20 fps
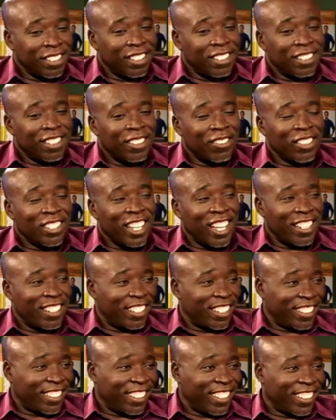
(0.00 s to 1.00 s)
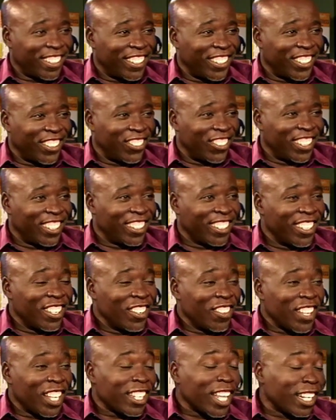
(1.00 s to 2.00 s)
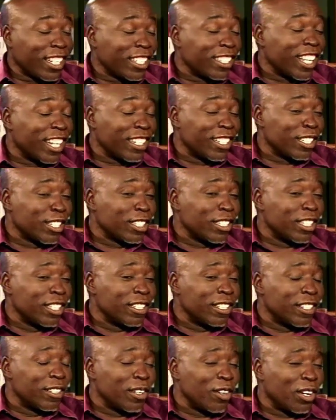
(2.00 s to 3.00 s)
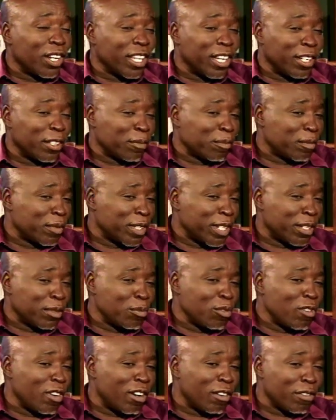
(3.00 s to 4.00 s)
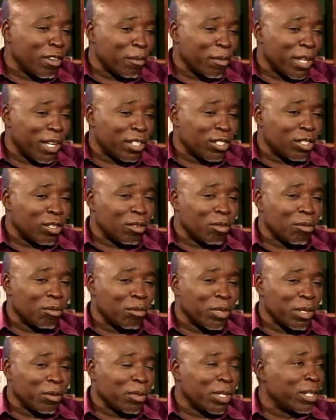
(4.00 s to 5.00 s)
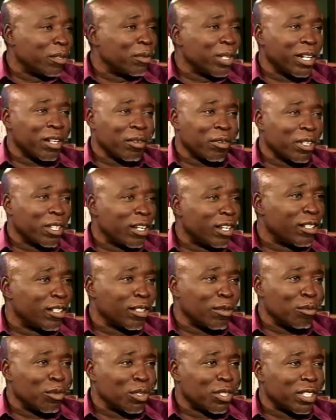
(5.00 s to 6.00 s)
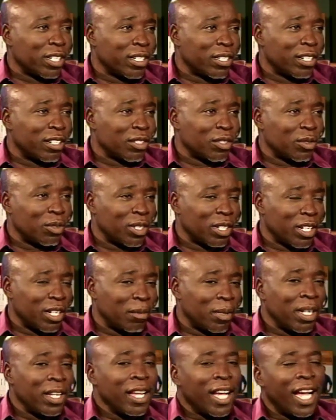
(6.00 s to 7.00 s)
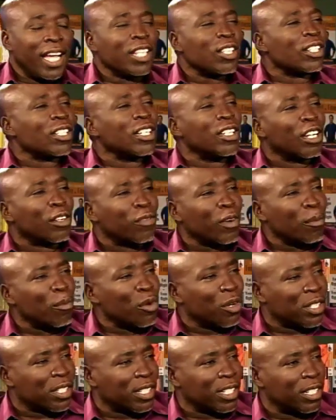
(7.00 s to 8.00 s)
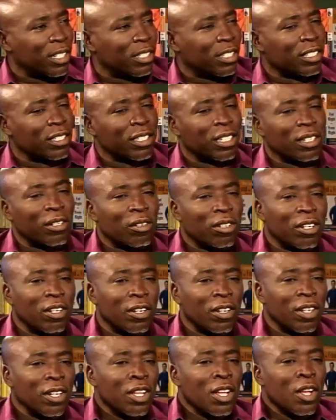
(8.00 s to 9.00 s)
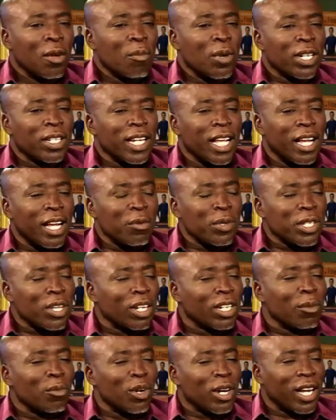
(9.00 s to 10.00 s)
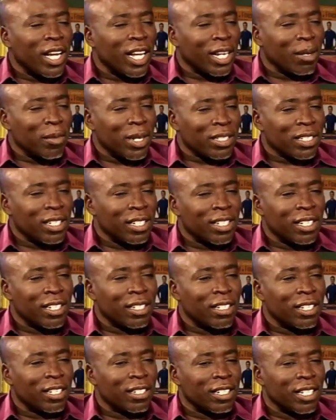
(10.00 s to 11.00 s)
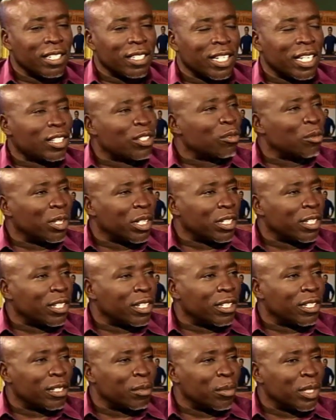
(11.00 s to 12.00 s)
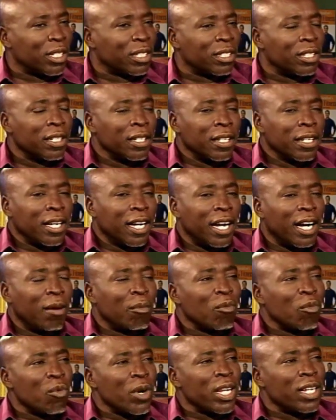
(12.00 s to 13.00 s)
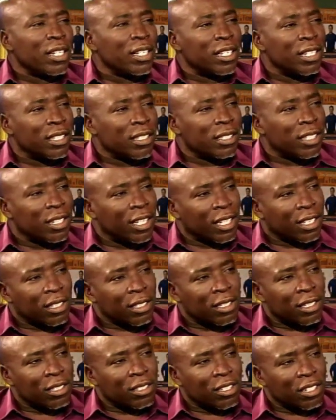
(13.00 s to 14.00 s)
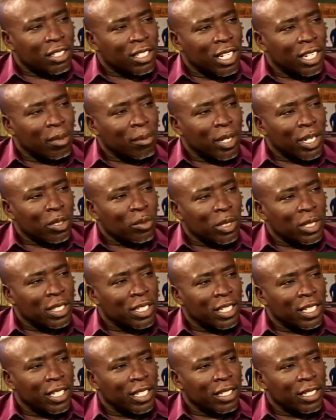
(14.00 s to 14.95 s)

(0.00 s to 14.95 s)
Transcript: Let me digest that a little bit. And that is okay. Let's move on from that. So we agree there of books that are sold. And there's a lot for book sales in general. But are we talking about Calabash, and let's get to it a little bit. When is this year's Calabash? What is the date?